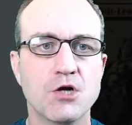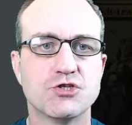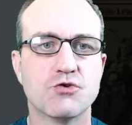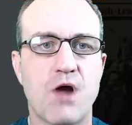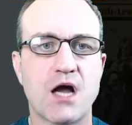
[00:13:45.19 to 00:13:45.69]

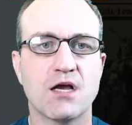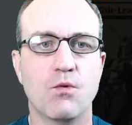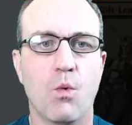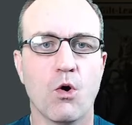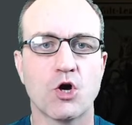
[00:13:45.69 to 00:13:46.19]

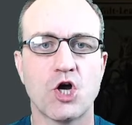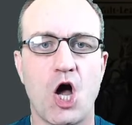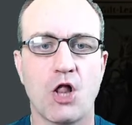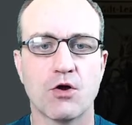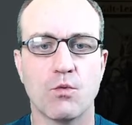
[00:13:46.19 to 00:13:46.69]
Jiraga
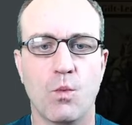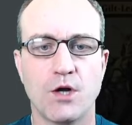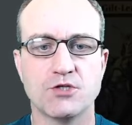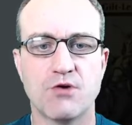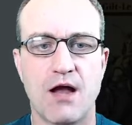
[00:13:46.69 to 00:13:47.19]
Warcaller,
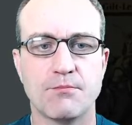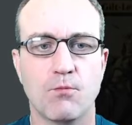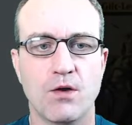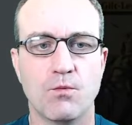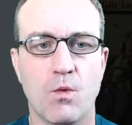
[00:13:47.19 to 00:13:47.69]
1-drop
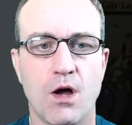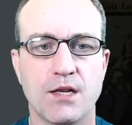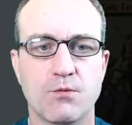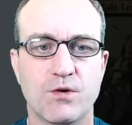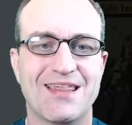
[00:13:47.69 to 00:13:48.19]

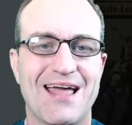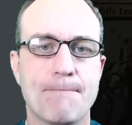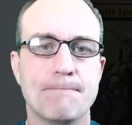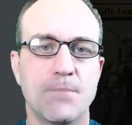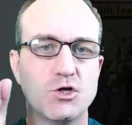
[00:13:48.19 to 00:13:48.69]
1/1 with a
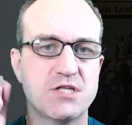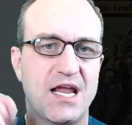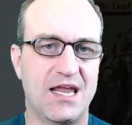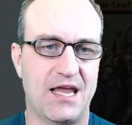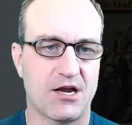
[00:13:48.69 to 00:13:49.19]

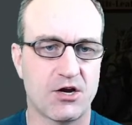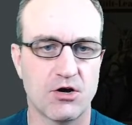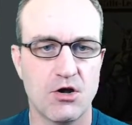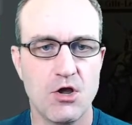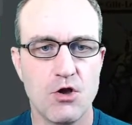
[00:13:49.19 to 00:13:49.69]
multi-kicker,